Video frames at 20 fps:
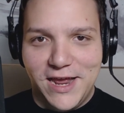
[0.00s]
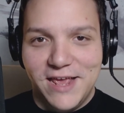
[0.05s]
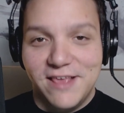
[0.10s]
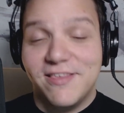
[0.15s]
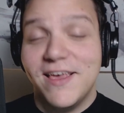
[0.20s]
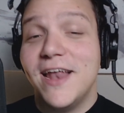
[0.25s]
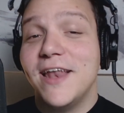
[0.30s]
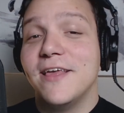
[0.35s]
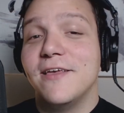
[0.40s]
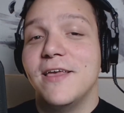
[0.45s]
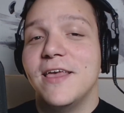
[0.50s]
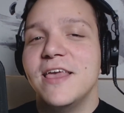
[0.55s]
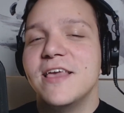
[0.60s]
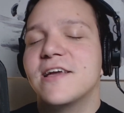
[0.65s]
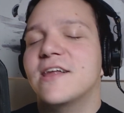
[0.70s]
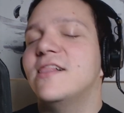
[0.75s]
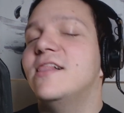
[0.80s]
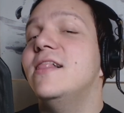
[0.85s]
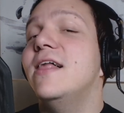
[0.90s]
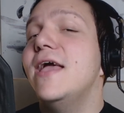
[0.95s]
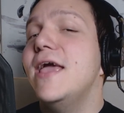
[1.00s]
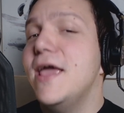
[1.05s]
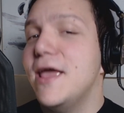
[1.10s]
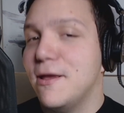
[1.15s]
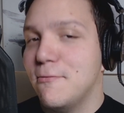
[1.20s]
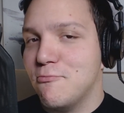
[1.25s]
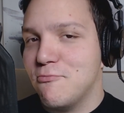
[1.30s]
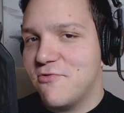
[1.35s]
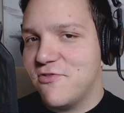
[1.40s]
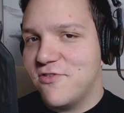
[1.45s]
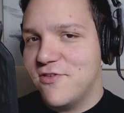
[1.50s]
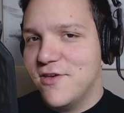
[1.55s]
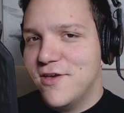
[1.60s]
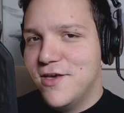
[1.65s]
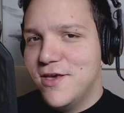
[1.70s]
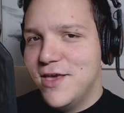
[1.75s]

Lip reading: He said he claims